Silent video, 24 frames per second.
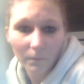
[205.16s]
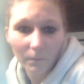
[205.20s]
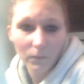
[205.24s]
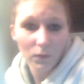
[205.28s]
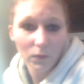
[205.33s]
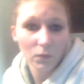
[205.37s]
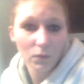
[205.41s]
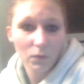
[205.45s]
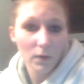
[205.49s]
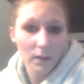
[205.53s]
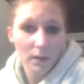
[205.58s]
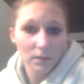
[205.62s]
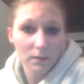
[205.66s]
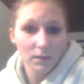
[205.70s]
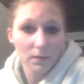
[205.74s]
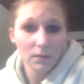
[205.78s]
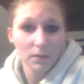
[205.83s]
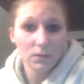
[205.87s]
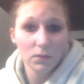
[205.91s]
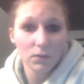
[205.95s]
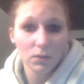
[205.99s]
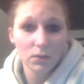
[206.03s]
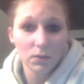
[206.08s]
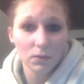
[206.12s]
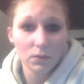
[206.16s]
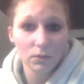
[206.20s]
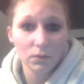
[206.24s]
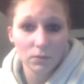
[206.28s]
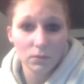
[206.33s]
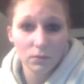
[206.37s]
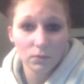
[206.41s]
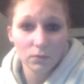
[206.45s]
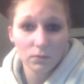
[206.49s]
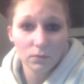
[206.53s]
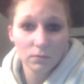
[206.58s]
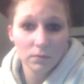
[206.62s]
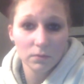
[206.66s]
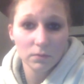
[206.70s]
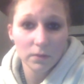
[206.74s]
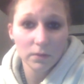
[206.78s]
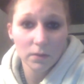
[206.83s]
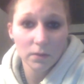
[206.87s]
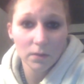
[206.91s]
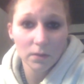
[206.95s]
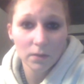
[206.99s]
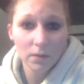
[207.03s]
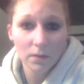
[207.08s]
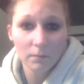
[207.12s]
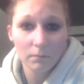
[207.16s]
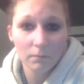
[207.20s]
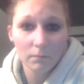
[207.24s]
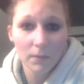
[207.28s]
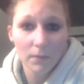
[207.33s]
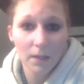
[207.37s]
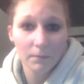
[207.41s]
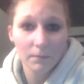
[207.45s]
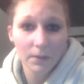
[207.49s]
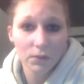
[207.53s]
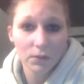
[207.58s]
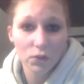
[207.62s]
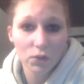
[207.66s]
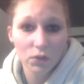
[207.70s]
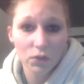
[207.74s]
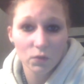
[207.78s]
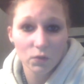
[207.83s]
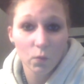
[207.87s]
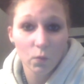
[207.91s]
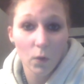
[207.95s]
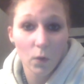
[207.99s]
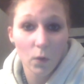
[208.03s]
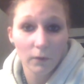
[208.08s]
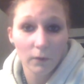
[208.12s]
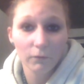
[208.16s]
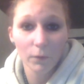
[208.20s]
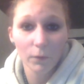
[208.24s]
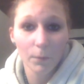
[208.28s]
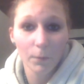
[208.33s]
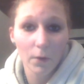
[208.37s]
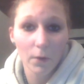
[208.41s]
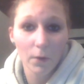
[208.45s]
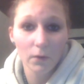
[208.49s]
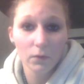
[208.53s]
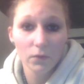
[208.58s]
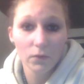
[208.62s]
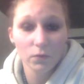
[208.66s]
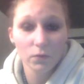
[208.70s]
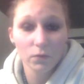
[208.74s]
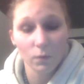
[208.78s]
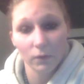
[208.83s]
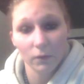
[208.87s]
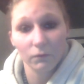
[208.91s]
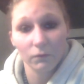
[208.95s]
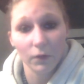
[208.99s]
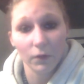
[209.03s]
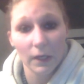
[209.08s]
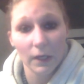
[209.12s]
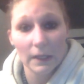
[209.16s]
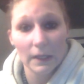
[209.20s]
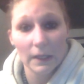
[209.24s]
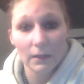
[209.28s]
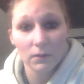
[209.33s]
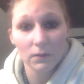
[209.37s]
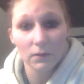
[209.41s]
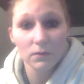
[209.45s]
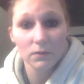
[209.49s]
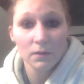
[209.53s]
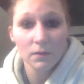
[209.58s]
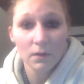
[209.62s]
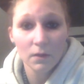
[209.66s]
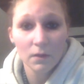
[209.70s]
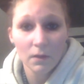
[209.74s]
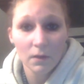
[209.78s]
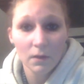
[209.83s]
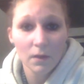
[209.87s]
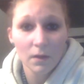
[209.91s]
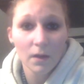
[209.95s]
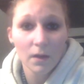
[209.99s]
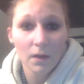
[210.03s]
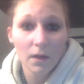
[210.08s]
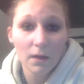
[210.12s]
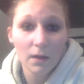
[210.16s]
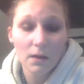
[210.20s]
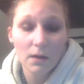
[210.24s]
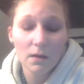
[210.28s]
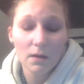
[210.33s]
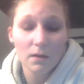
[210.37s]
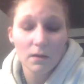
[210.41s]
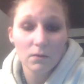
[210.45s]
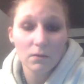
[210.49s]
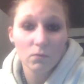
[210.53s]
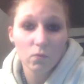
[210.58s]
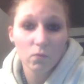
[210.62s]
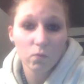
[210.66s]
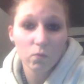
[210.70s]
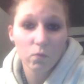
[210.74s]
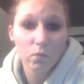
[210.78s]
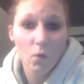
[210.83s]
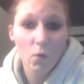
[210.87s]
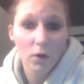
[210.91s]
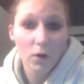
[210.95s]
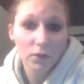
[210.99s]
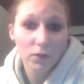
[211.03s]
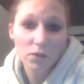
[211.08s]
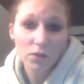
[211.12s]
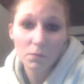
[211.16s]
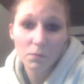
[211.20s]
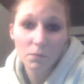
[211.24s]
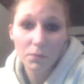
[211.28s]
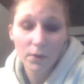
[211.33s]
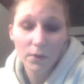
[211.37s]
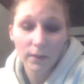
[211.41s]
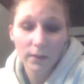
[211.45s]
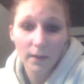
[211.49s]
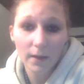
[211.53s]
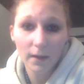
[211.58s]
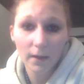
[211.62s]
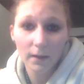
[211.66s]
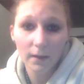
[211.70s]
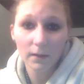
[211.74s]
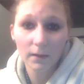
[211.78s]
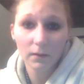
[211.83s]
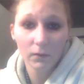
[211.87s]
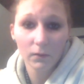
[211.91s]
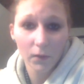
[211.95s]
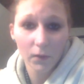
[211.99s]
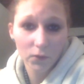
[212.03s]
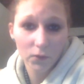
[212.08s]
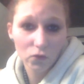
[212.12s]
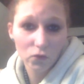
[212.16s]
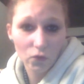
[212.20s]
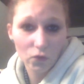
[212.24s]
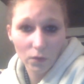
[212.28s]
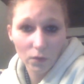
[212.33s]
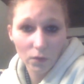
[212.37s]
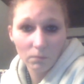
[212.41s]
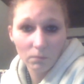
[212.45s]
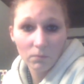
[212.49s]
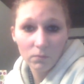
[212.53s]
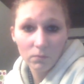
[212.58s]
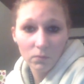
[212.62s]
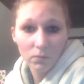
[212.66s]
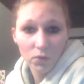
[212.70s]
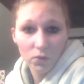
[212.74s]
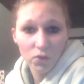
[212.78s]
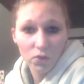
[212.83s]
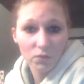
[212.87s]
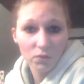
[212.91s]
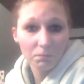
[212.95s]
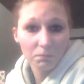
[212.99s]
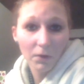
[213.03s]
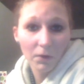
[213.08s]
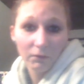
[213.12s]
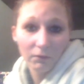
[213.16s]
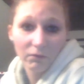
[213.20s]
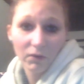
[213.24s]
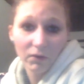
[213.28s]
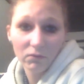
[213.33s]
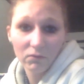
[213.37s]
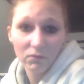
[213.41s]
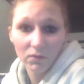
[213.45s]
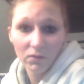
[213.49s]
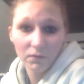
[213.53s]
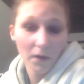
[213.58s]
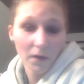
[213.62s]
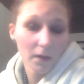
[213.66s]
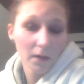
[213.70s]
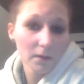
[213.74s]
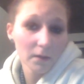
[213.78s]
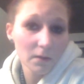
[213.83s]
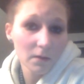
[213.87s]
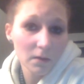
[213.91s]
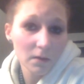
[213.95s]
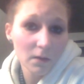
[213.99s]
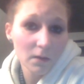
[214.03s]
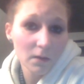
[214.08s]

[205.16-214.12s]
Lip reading: You guys can do maybe just one for bottles, one for cans, and want to put that in the lunchroom, which is perfectly fine.